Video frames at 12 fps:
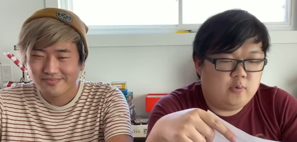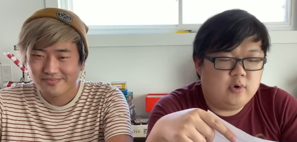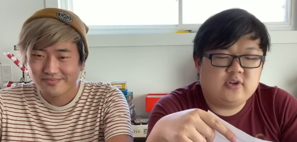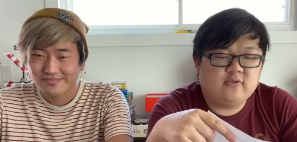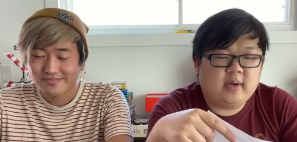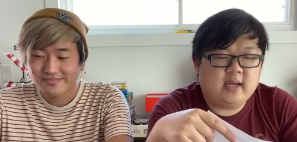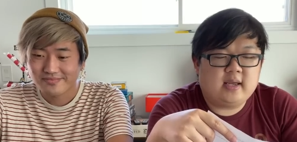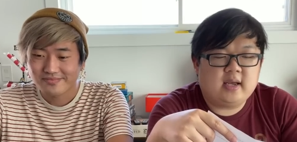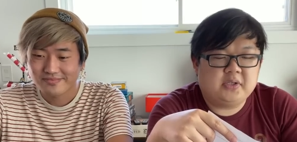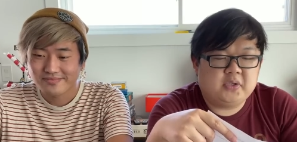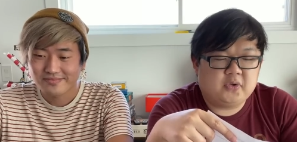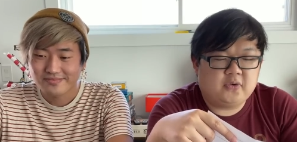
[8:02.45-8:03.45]
Speaker 1: Which of my
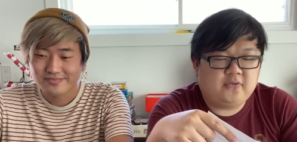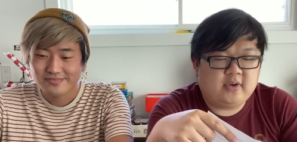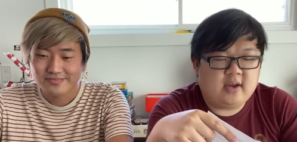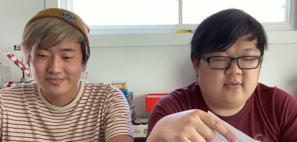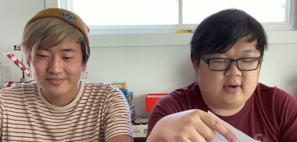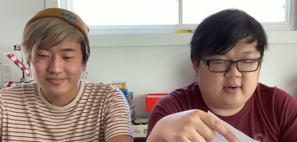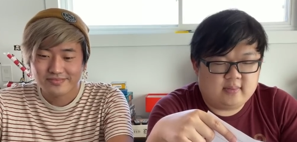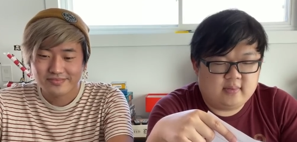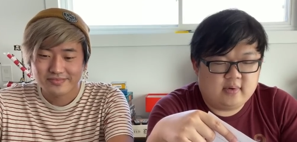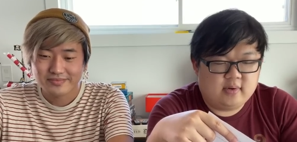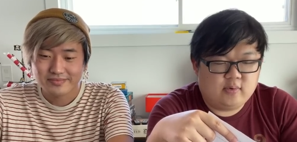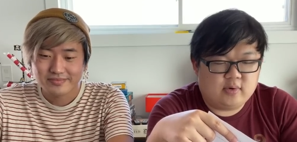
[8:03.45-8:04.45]
cats is your favorite?
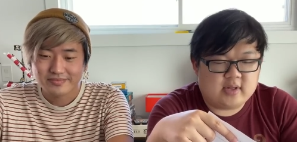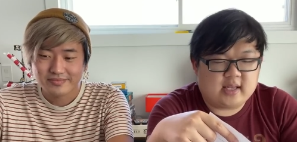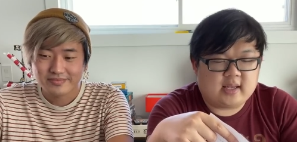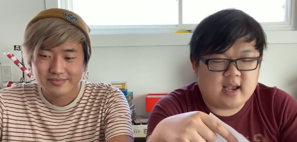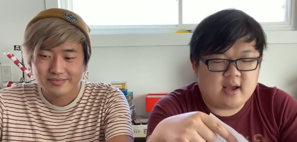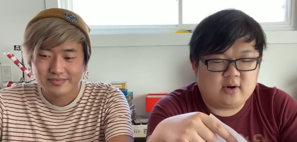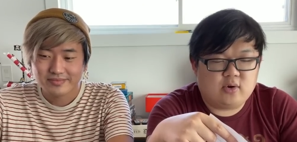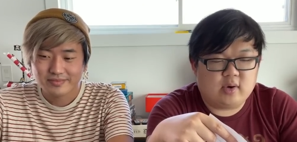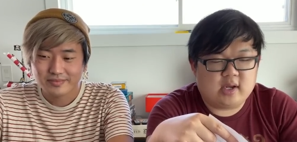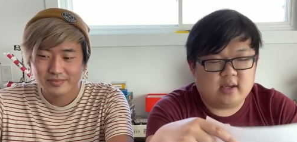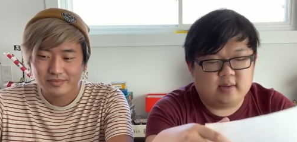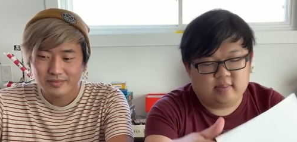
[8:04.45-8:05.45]
with that
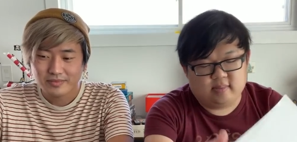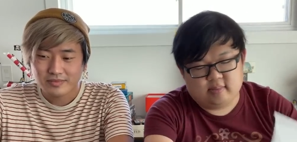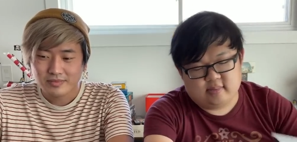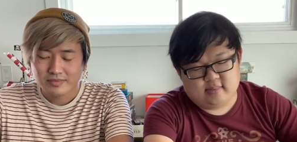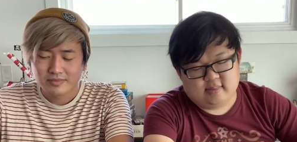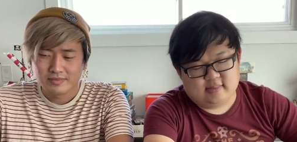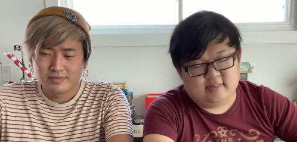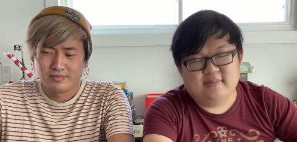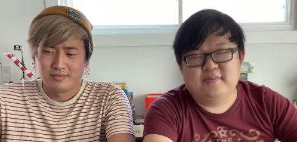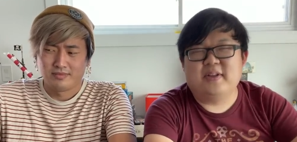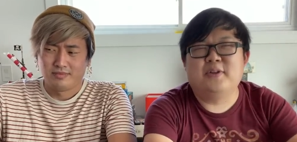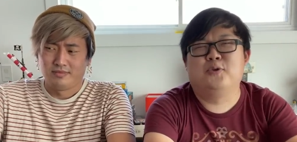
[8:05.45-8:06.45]
category?
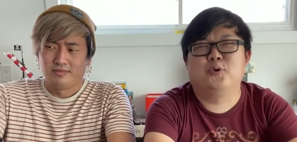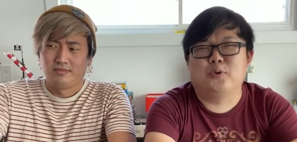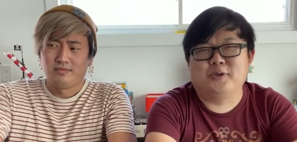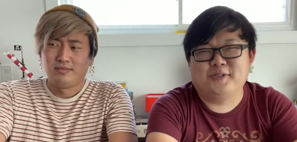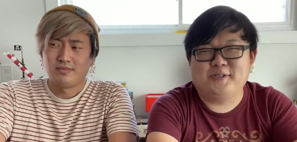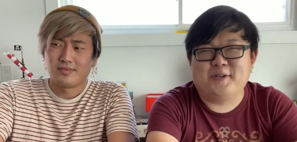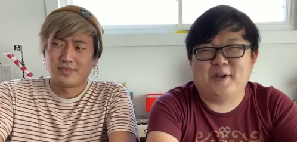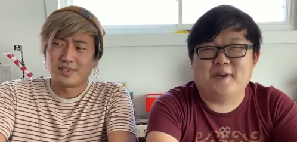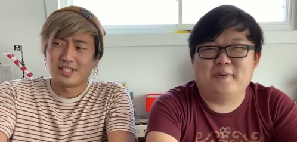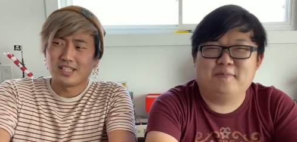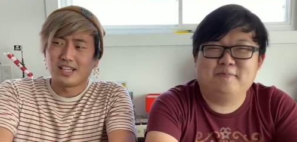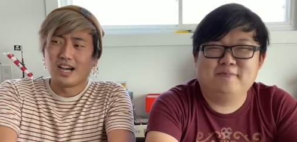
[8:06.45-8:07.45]

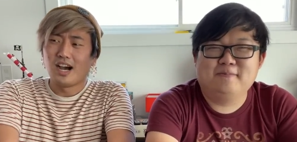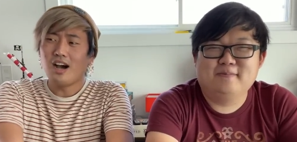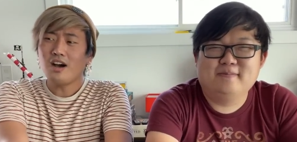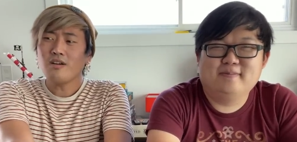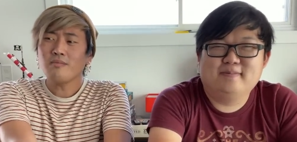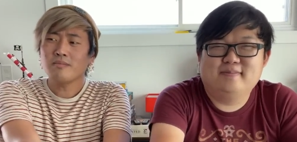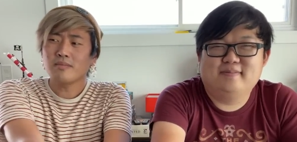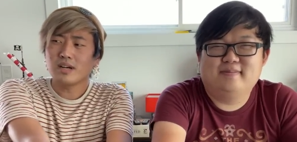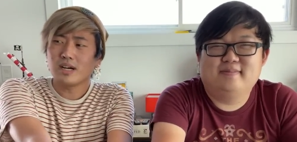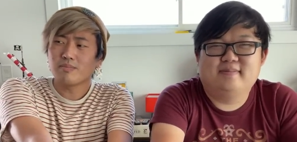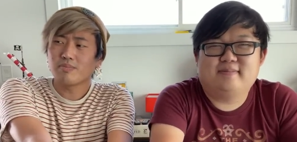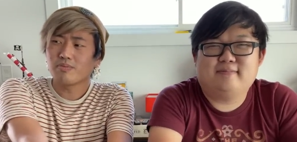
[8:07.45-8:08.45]
Interesting.
Speaker 2: Um,
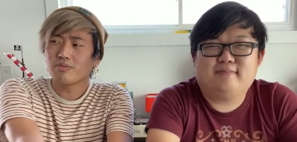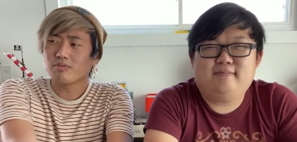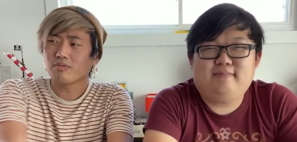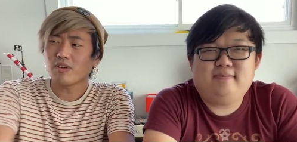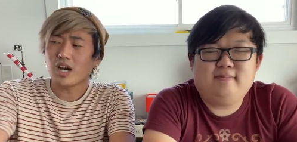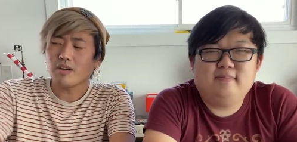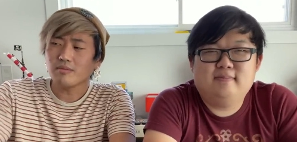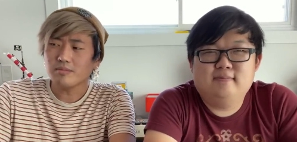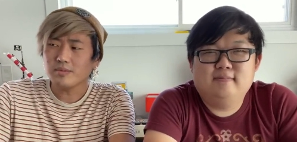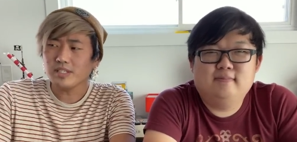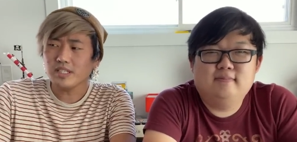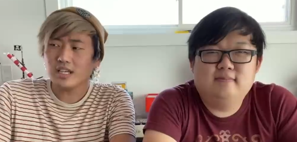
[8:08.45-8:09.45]

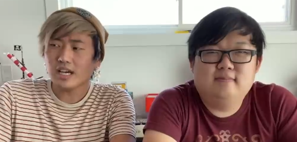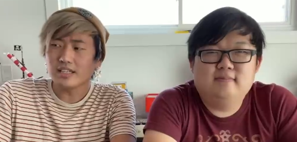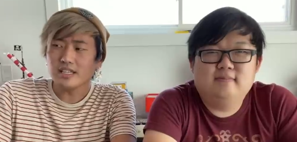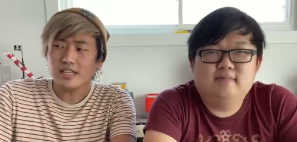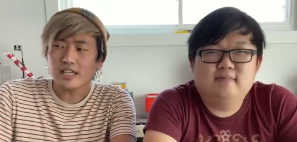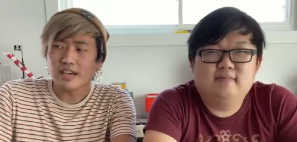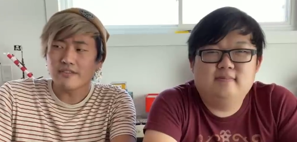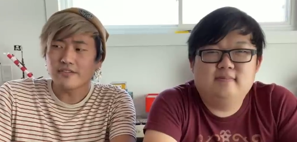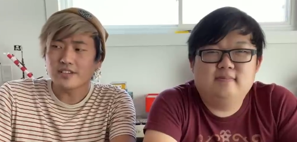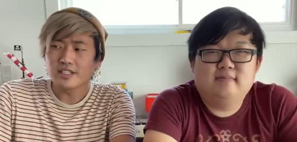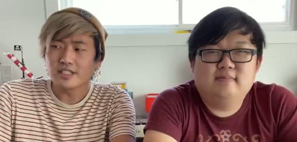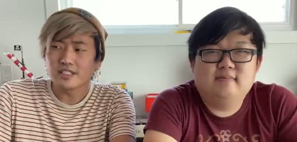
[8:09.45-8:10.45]
probably. I think
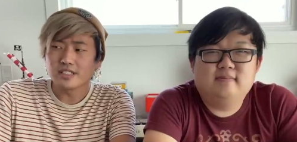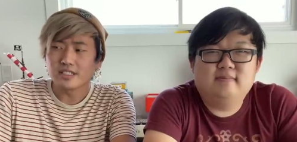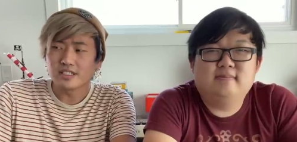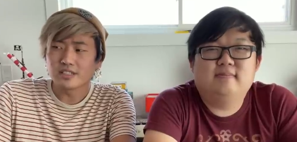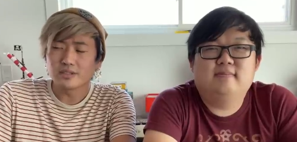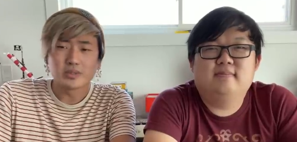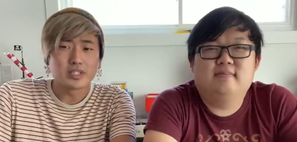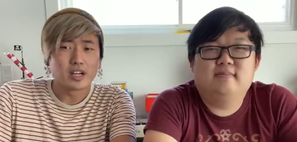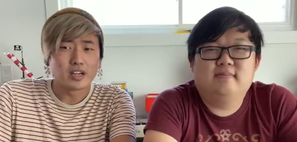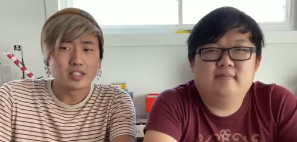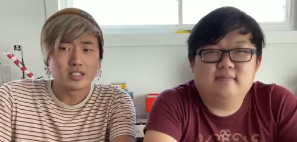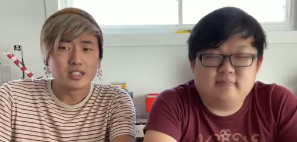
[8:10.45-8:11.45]
Effie is his
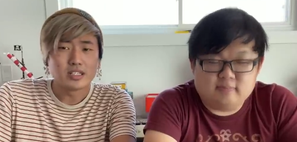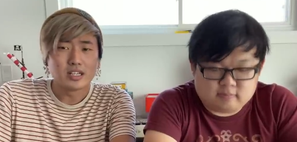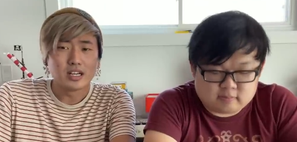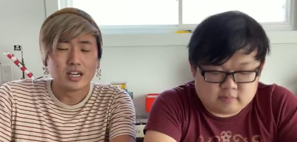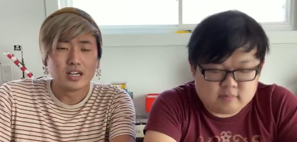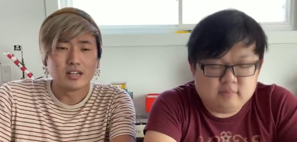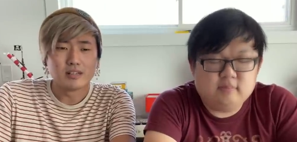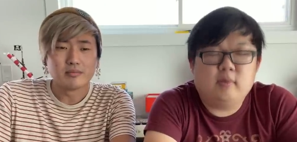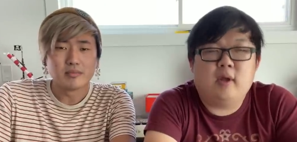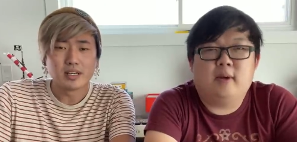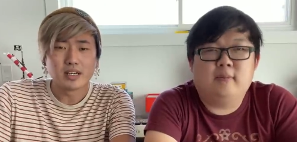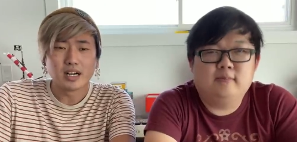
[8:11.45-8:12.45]
sweetheart. Mm -hmm. um,
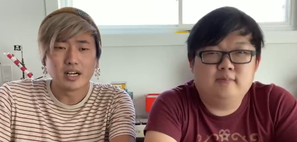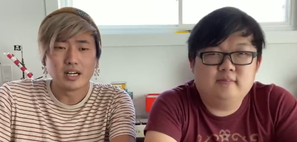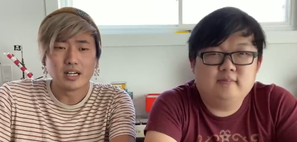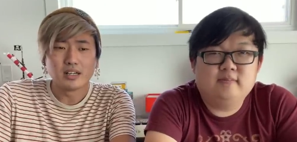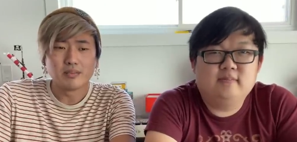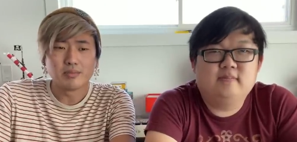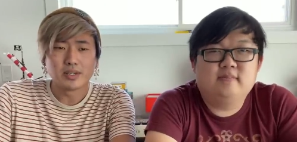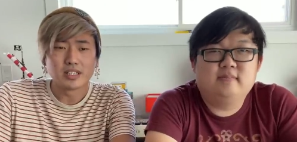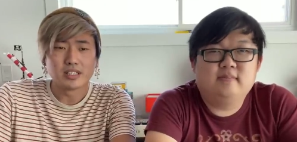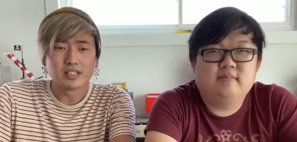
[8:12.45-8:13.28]
yeah. Uh, but